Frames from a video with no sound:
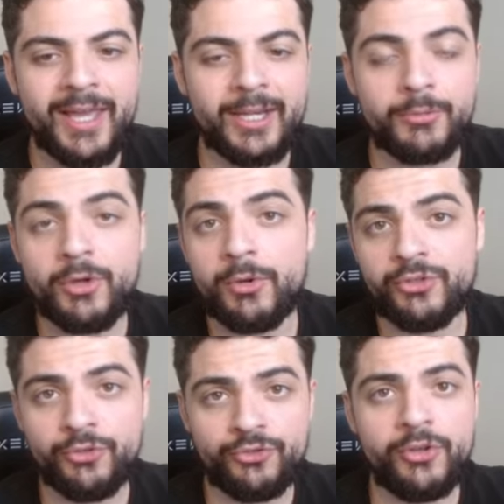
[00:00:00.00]
and I'm going
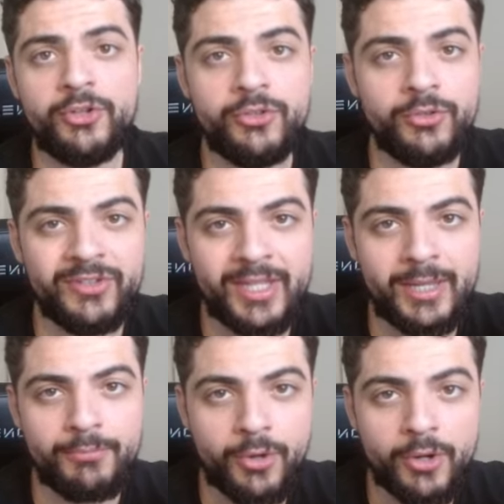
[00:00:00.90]
to show you using
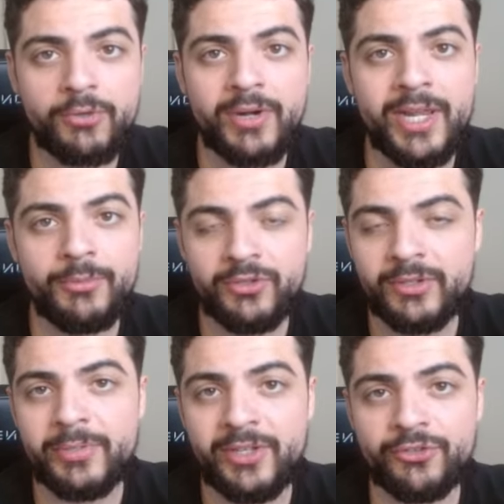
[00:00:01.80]
a program,
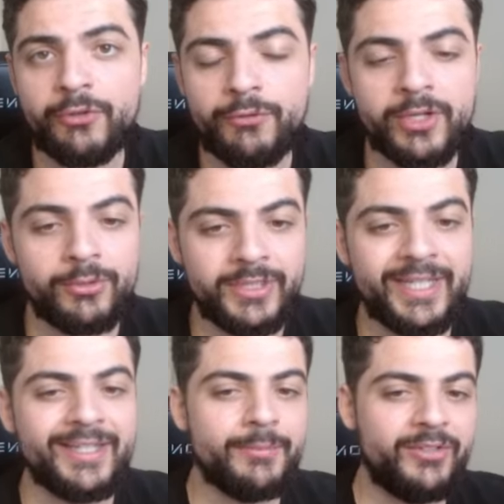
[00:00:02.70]
using a piece of software called
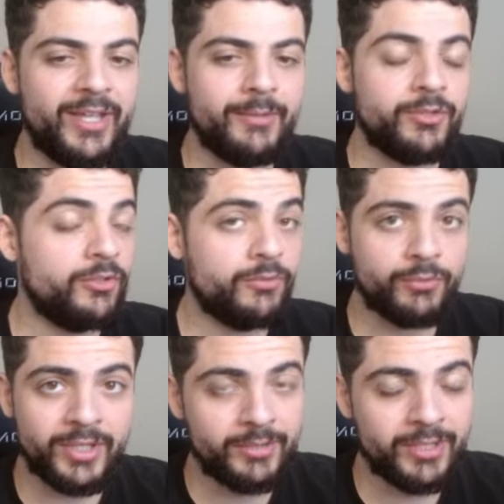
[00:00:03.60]
Helium 10, because it's
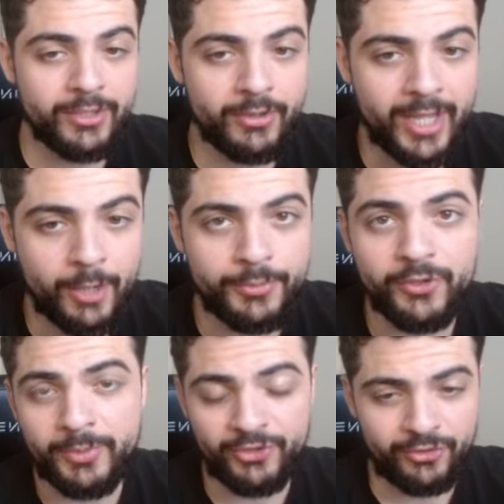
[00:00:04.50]
really going to help
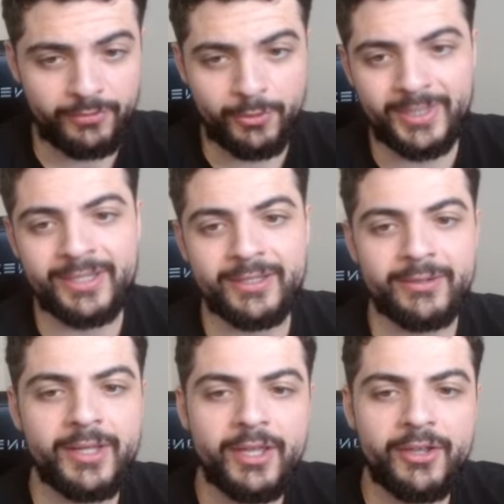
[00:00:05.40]
you, especially if you're a
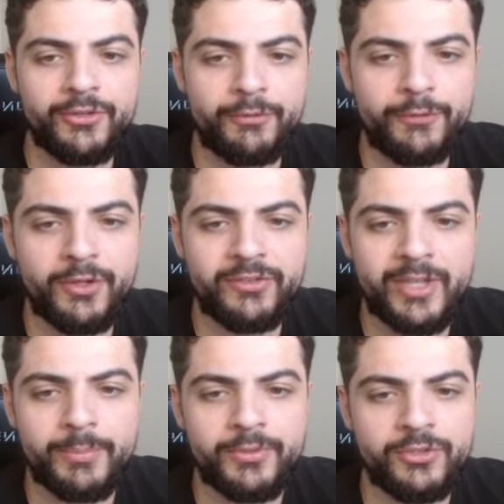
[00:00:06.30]
beginner. So first
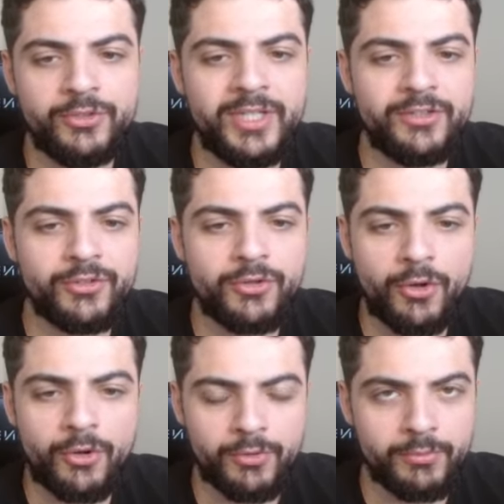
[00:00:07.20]
step, you need to
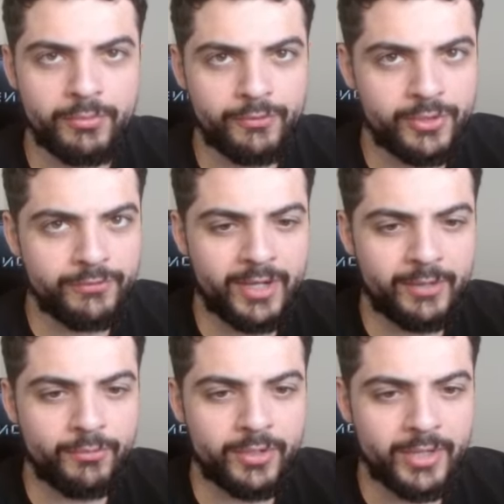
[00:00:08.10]
know before you
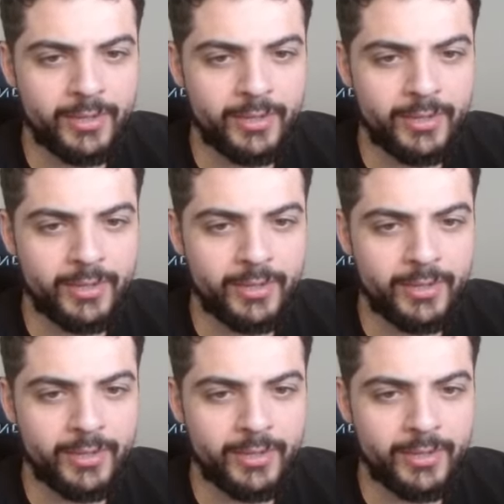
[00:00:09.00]
find